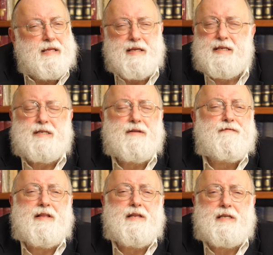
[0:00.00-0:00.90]

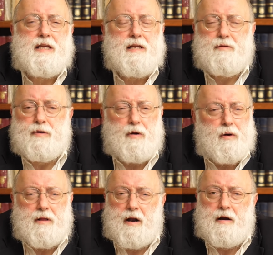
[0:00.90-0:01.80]
Civilians killed, we
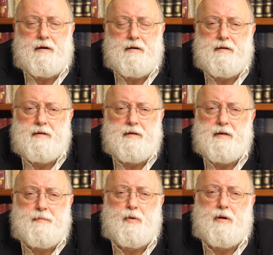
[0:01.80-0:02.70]
all are
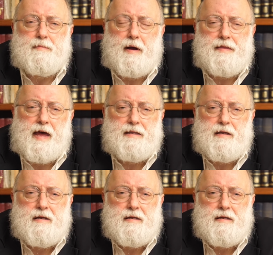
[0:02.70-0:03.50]
appalled by that.